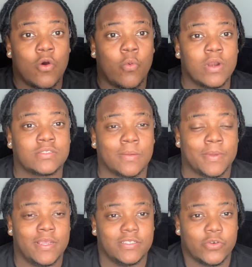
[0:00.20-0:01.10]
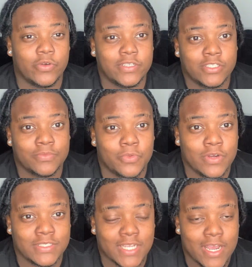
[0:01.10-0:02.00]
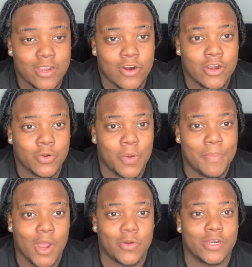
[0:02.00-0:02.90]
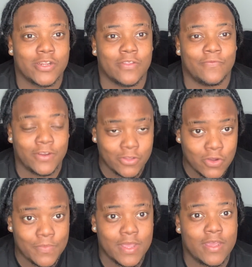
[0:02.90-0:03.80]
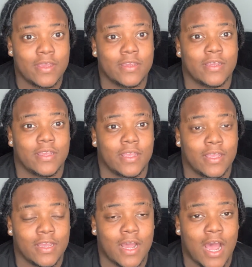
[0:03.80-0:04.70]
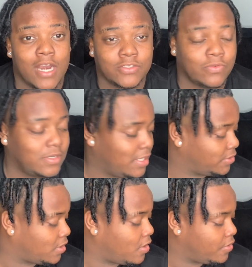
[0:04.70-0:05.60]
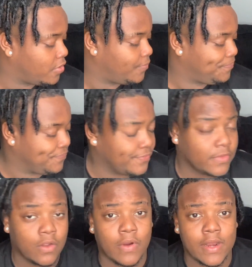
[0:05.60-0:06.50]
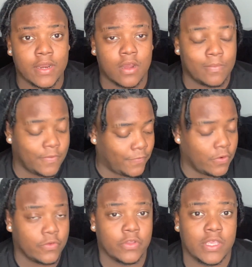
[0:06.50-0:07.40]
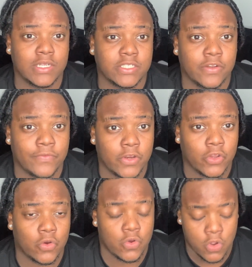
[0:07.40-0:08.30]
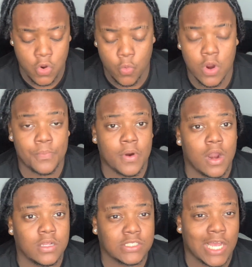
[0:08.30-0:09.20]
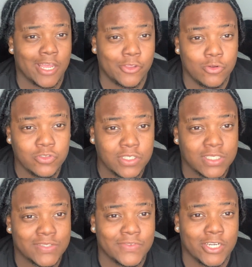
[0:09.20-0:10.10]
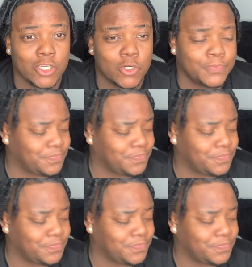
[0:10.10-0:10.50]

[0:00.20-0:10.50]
What is up, kings and queens? It's your boy Zyy. You already know I'm back with another video, man. I just want to let y'all know right now before we get into the video what products I use in this video